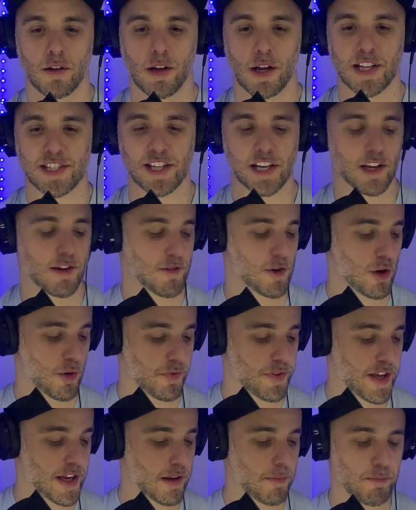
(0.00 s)
It's like, if you
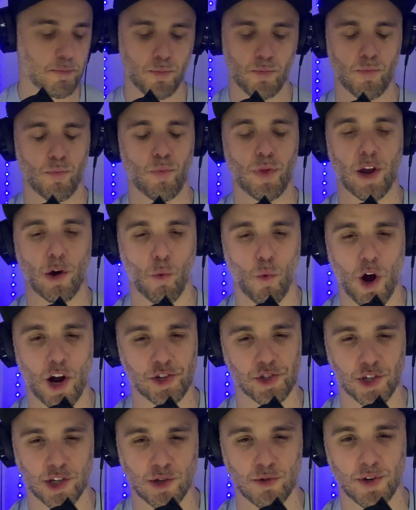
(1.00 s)
don't think they're
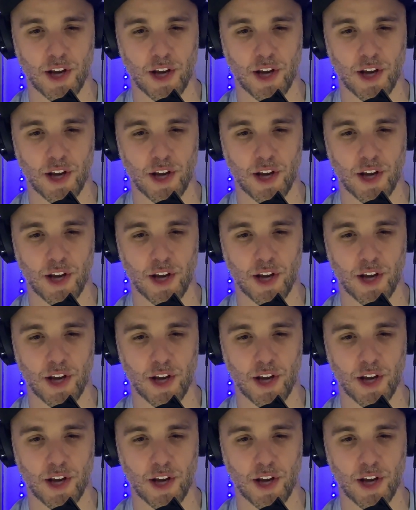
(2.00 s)
watching you